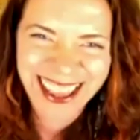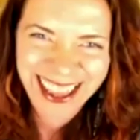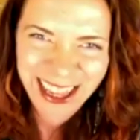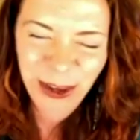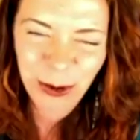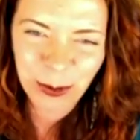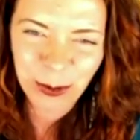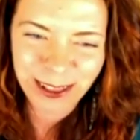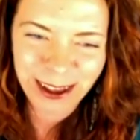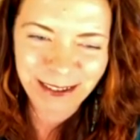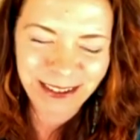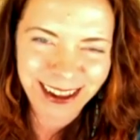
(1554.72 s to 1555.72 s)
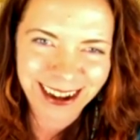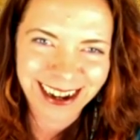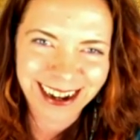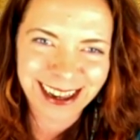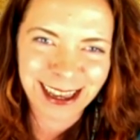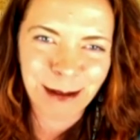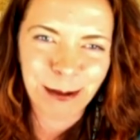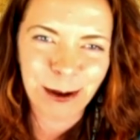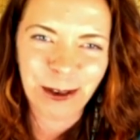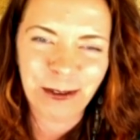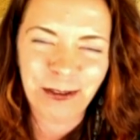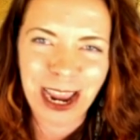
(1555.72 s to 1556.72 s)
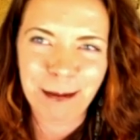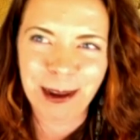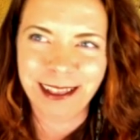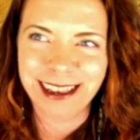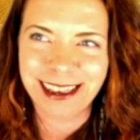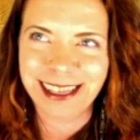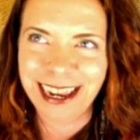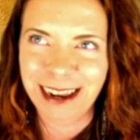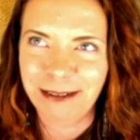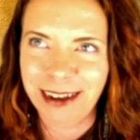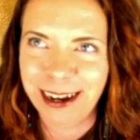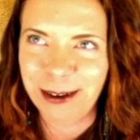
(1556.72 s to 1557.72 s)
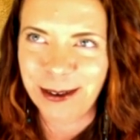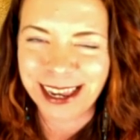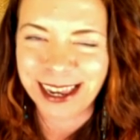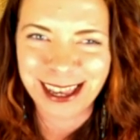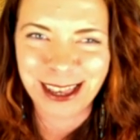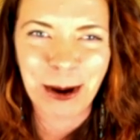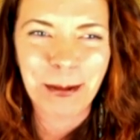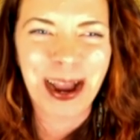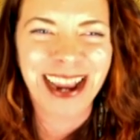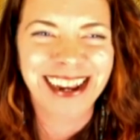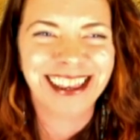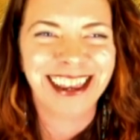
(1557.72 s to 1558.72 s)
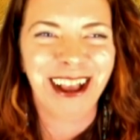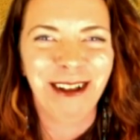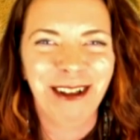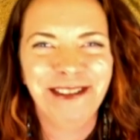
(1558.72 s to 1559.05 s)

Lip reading: You will love it. It is the most fabulous thing, if I do say so myself.